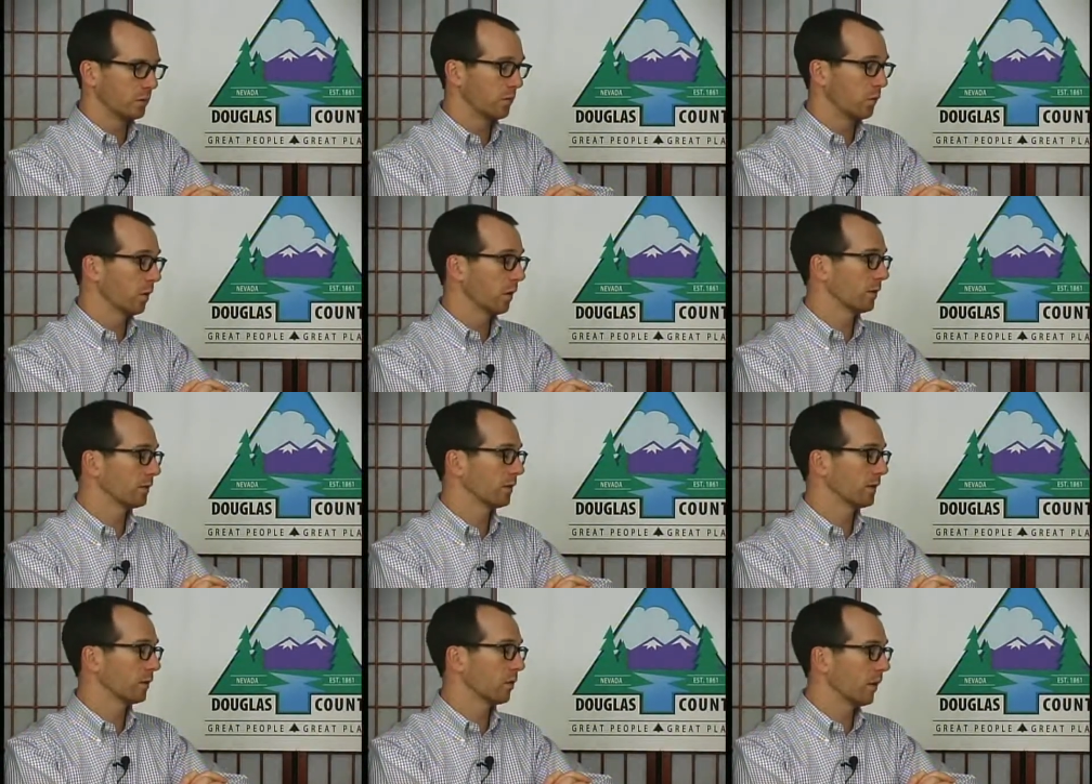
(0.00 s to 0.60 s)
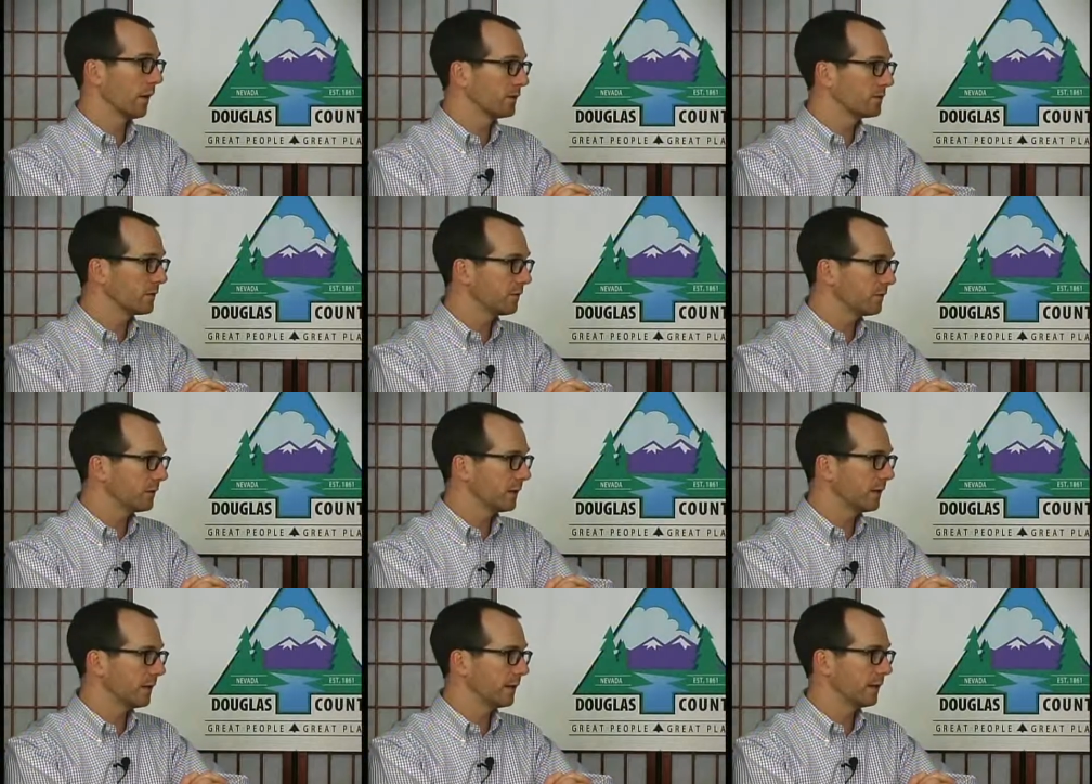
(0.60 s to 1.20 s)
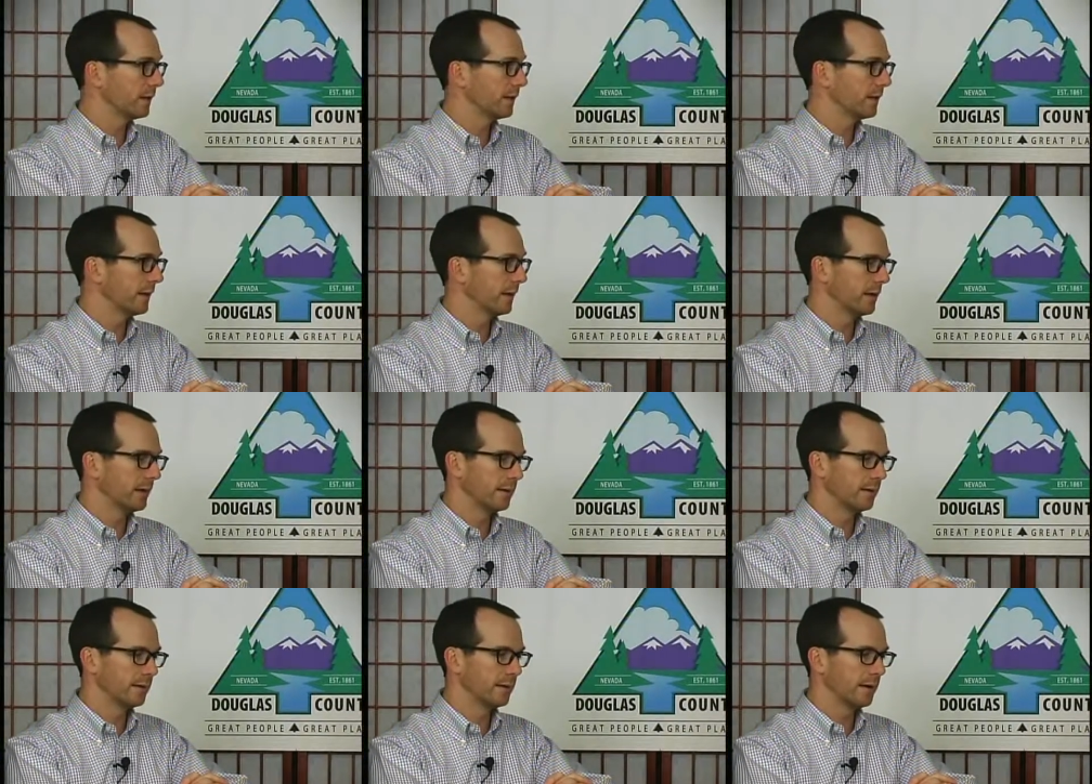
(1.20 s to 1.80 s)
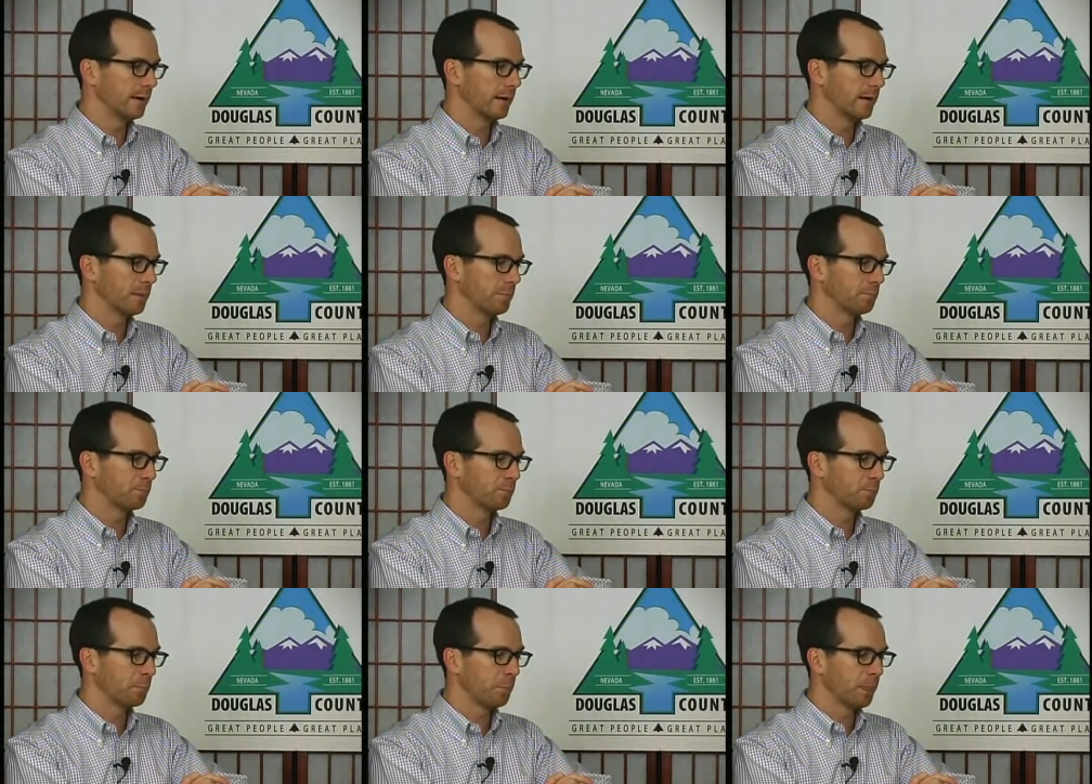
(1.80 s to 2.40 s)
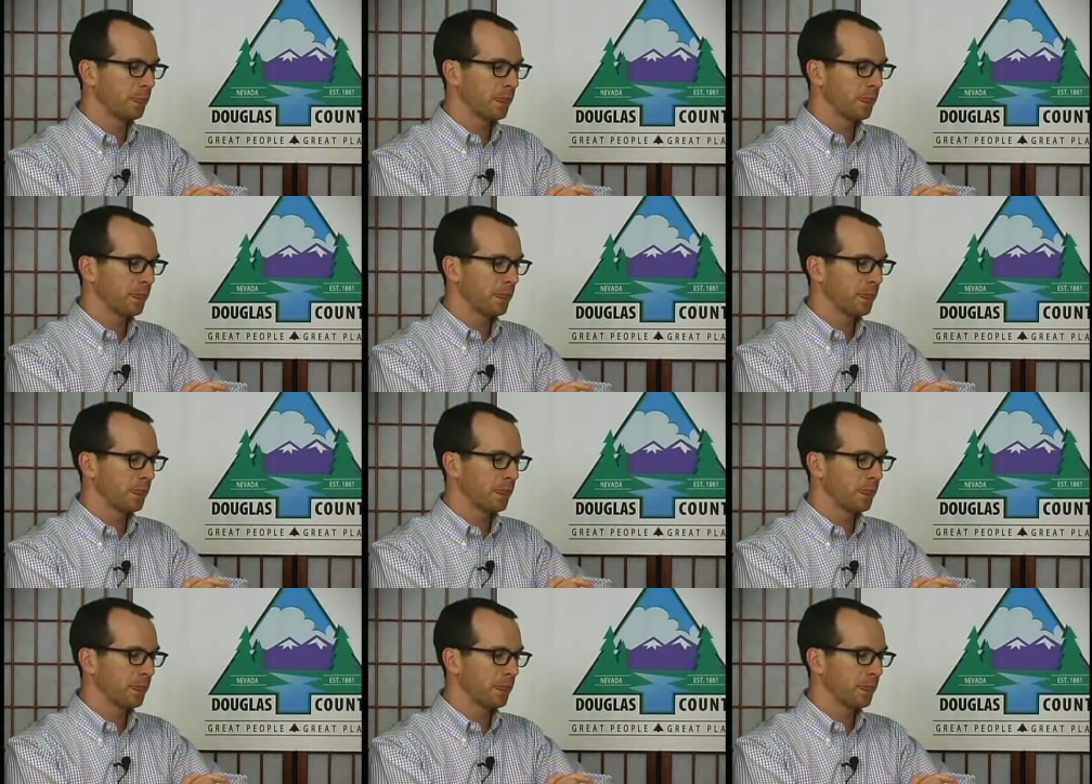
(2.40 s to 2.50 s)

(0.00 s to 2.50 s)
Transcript: We've worked aggressively and, and um,